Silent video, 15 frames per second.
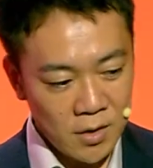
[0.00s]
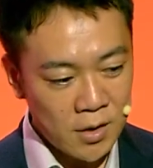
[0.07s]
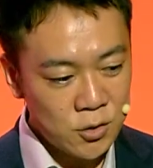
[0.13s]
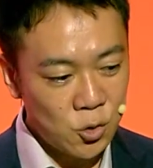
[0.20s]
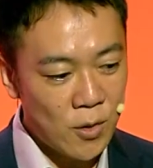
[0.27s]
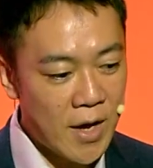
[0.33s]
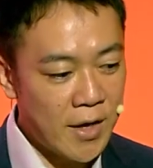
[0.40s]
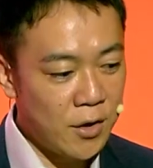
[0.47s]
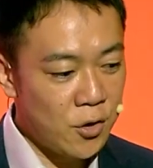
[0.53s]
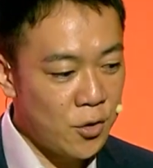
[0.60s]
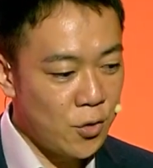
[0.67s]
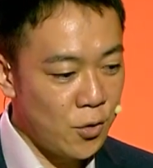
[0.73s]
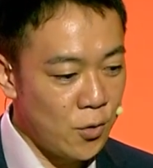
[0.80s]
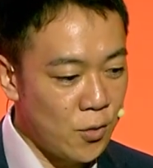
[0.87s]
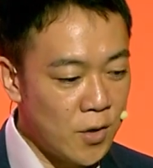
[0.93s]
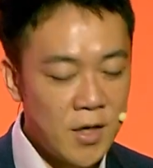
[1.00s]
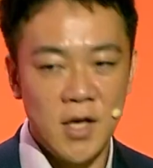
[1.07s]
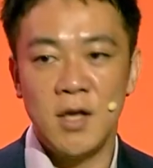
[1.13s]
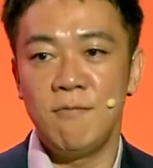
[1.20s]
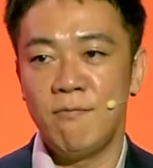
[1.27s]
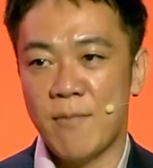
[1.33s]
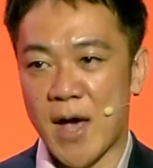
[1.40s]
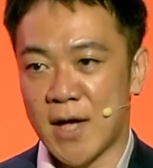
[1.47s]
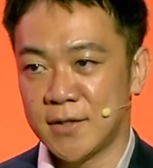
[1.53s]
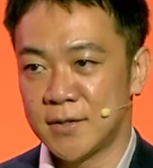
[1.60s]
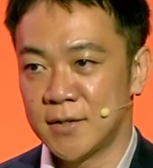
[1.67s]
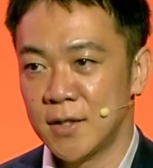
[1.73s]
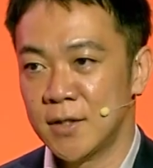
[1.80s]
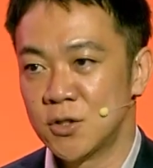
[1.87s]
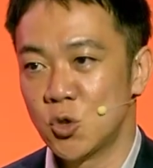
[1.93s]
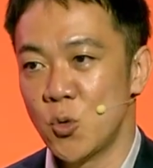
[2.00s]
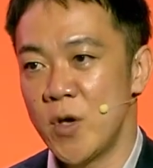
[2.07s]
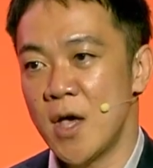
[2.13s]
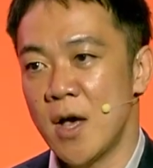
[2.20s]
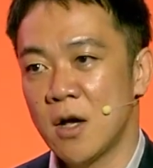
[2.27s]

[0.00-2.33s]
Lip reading: trying to invest. So we are